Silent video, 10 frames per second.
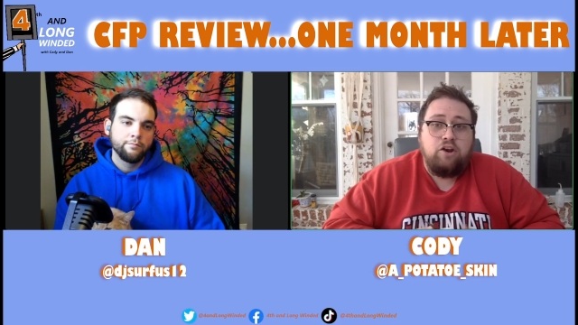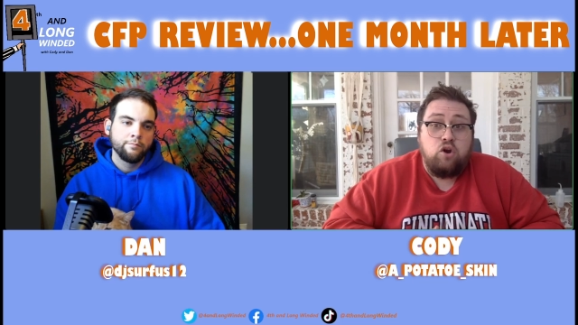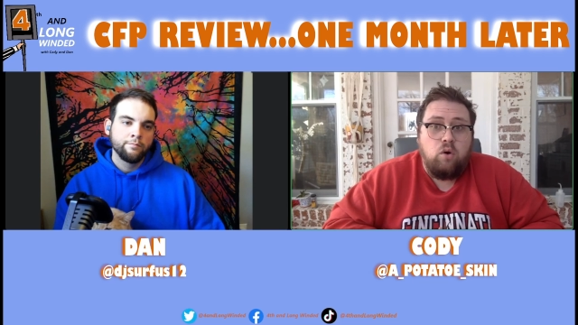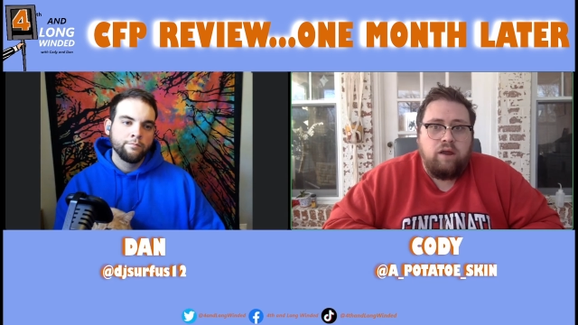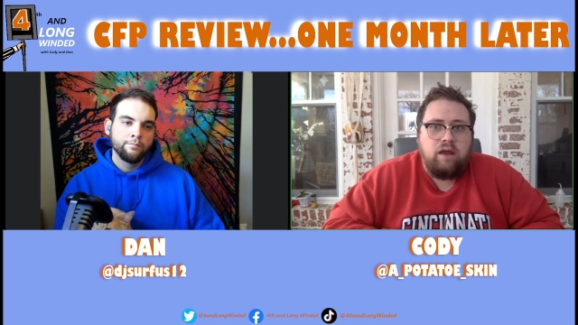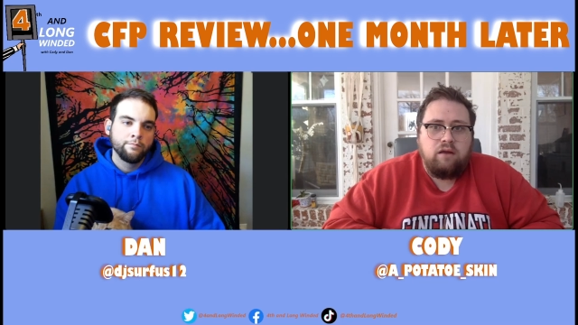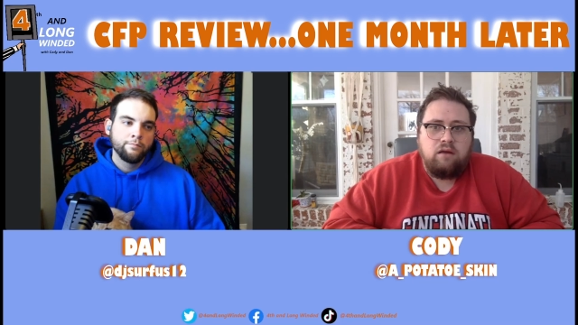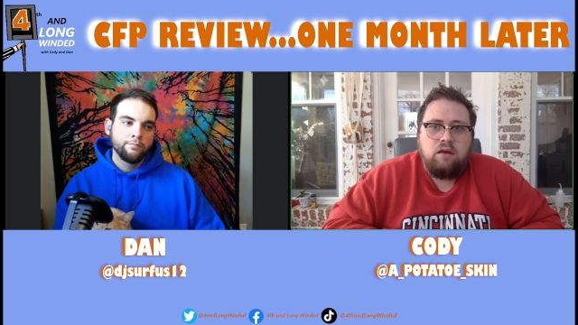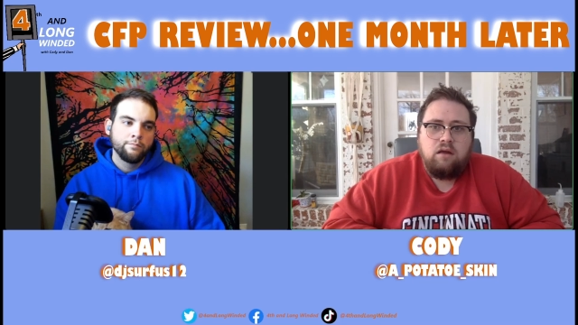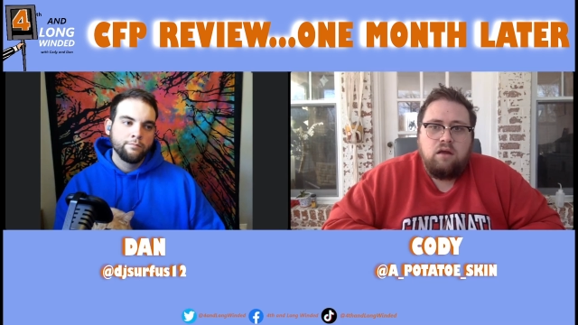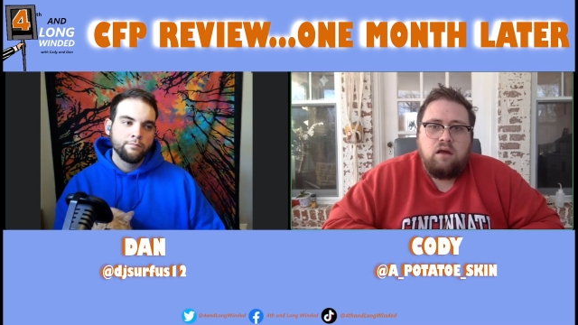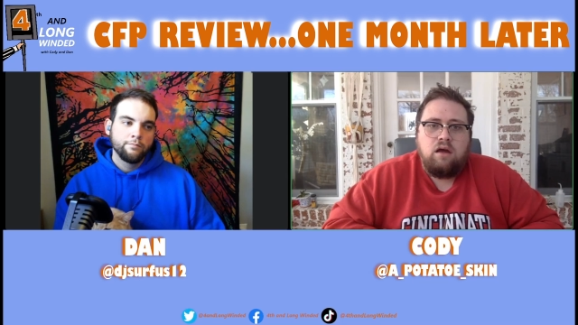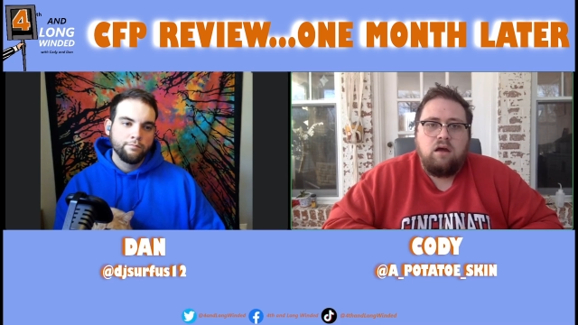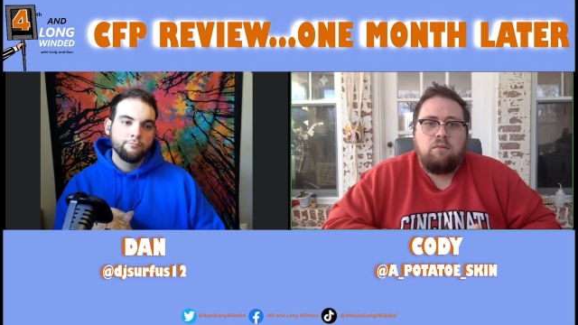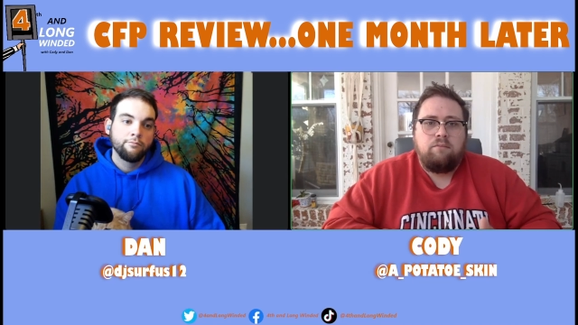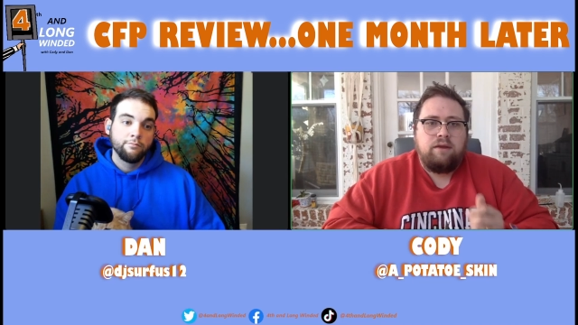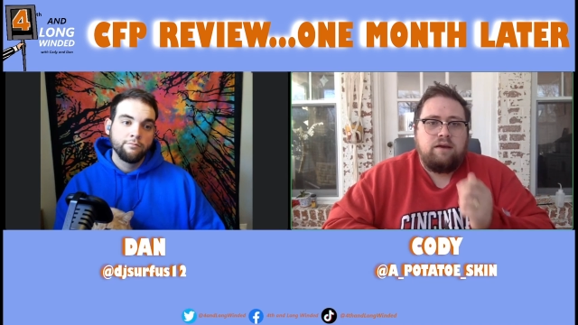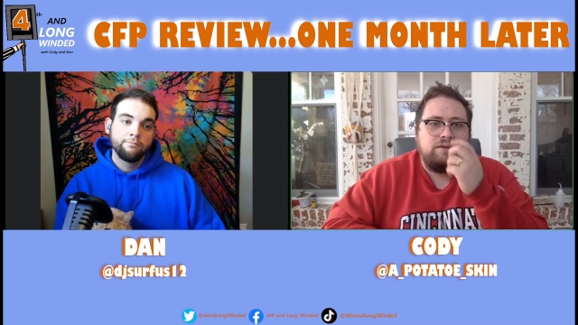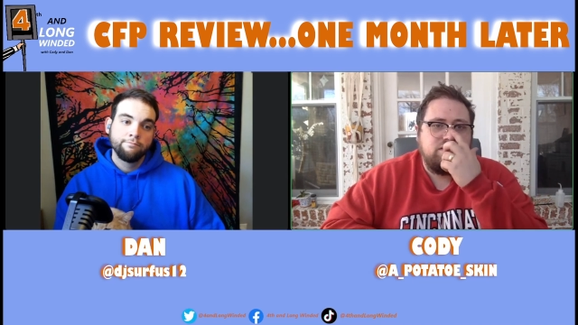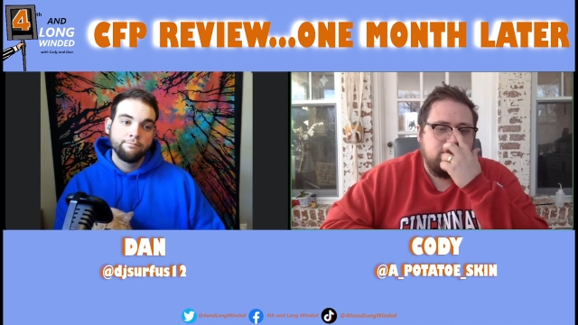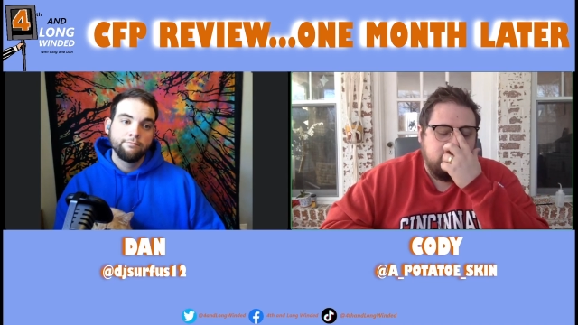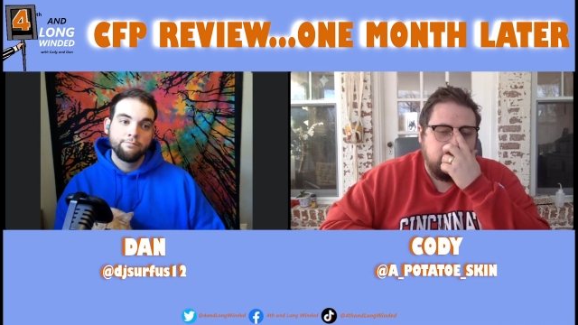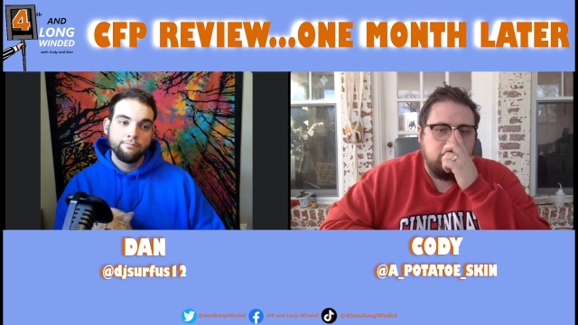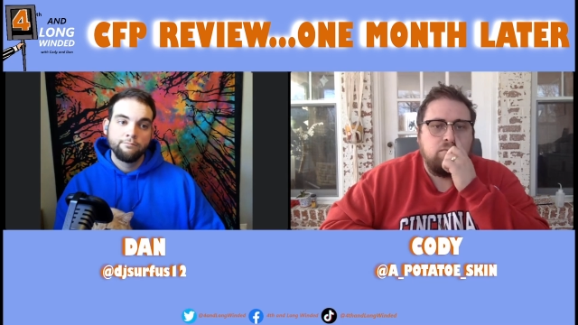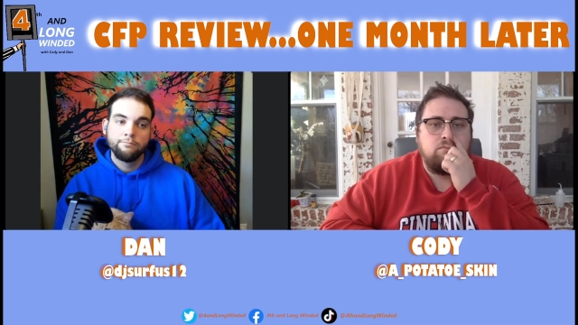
Speaker 1: annoying um, because